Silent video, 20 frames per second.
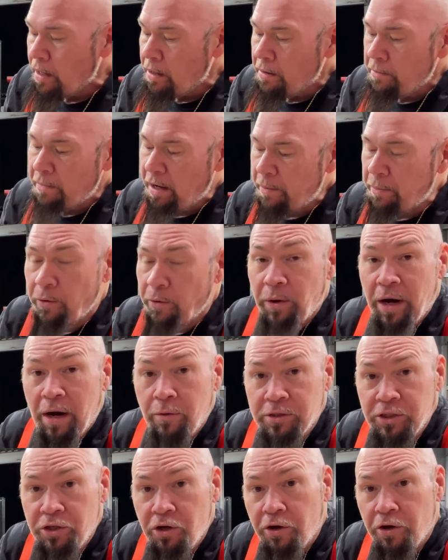Maybe when I
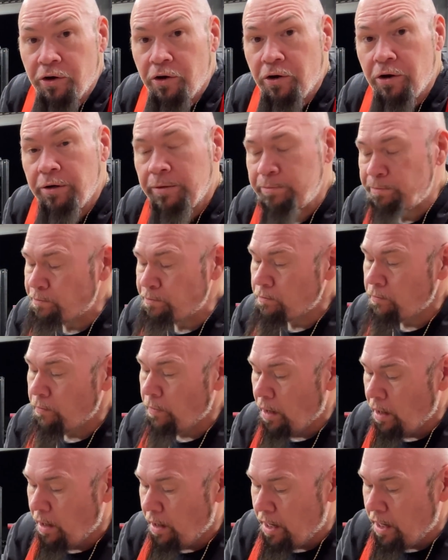was younger,
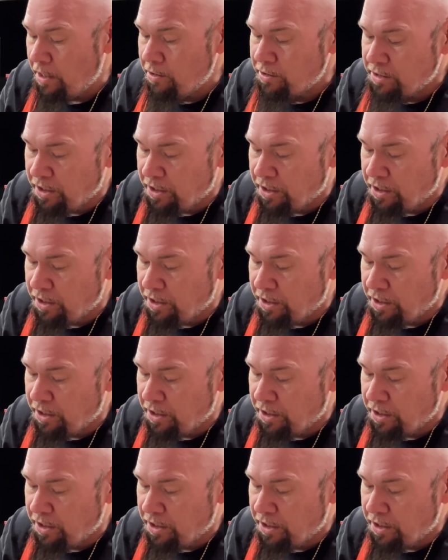I used